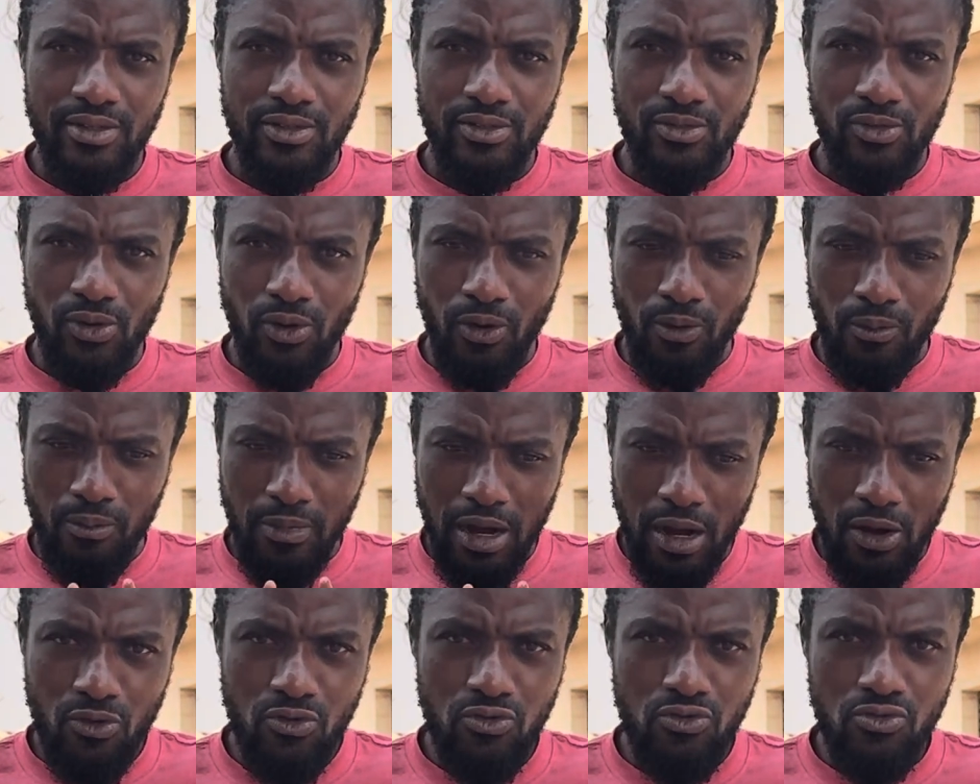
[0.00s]
your
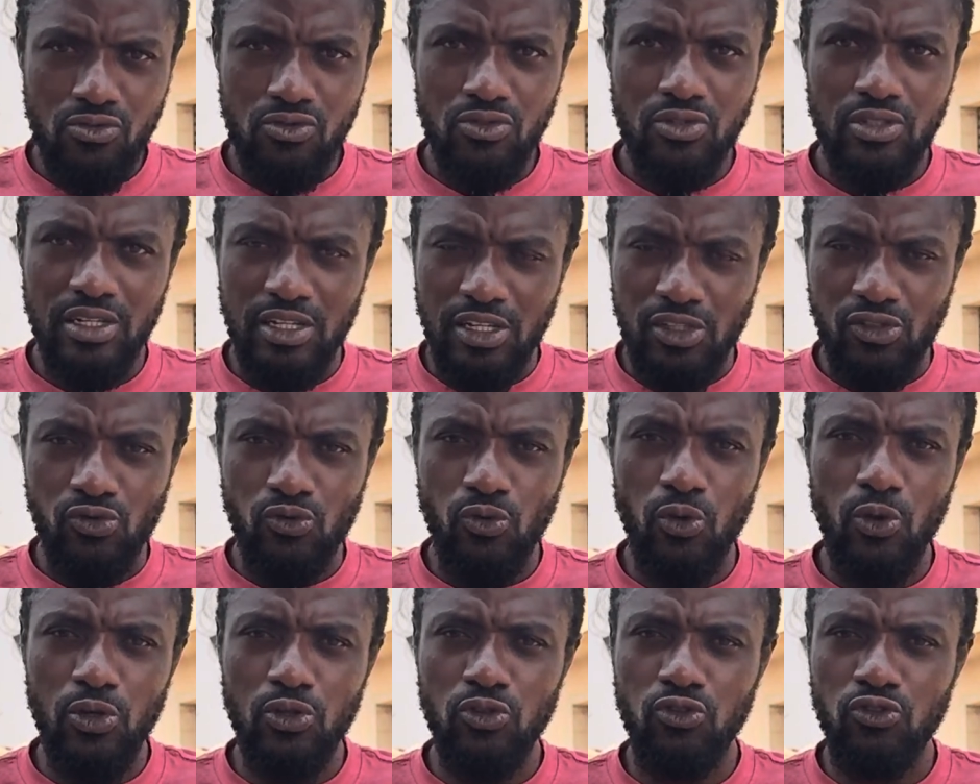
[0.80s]
manhood is
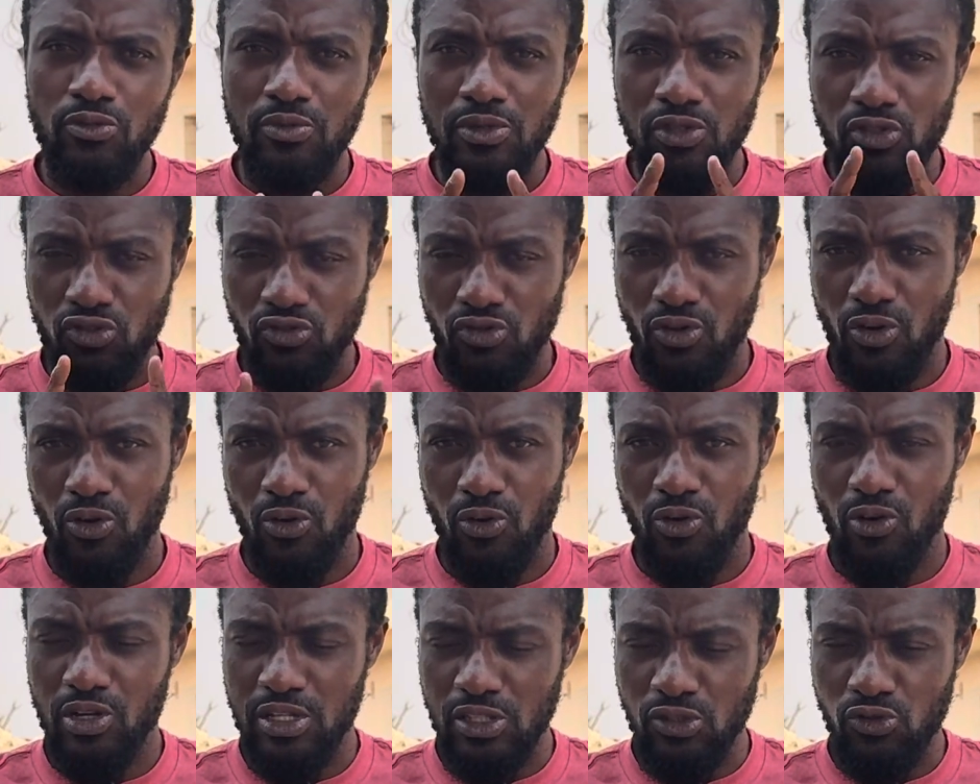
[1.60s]
going to be
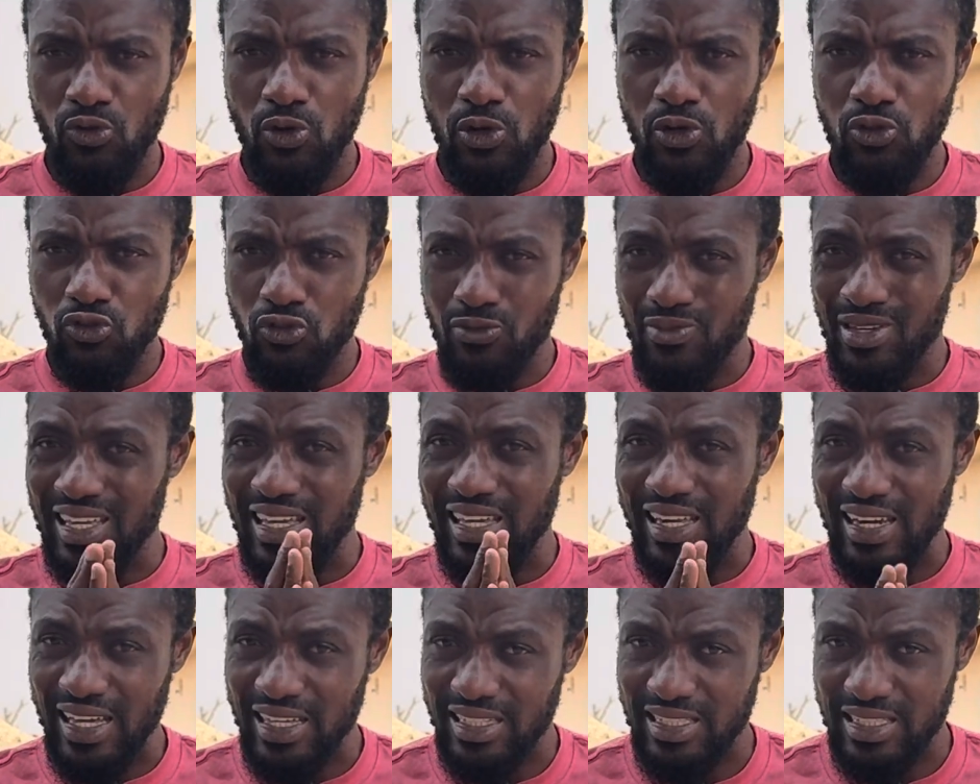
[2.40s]
strong, is going to be
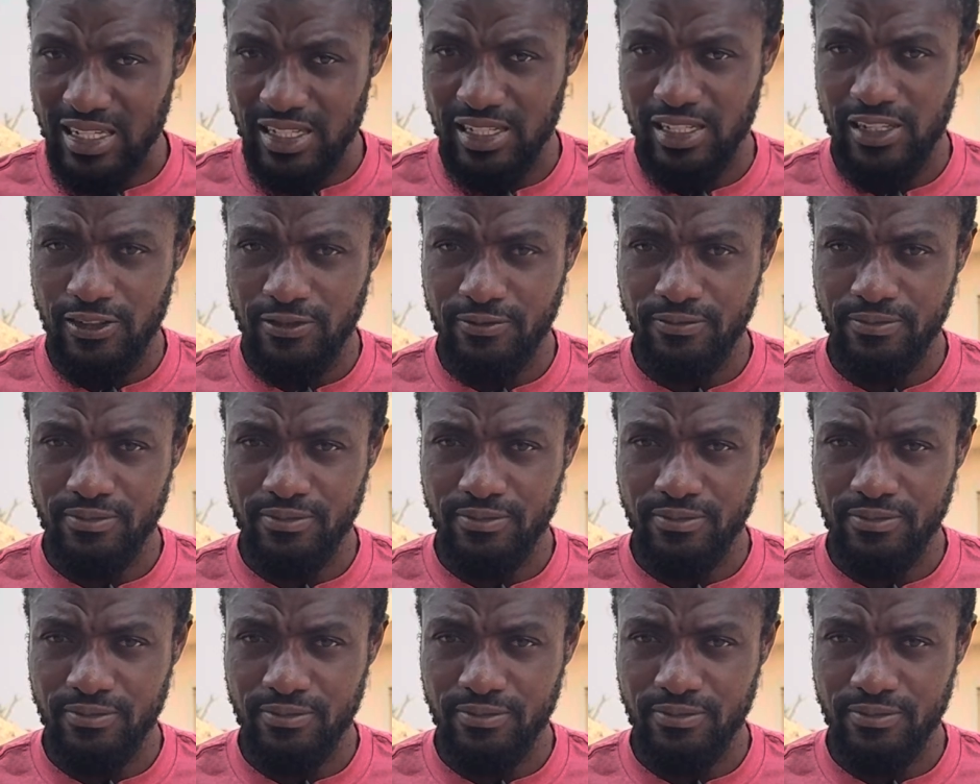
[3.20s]
erected.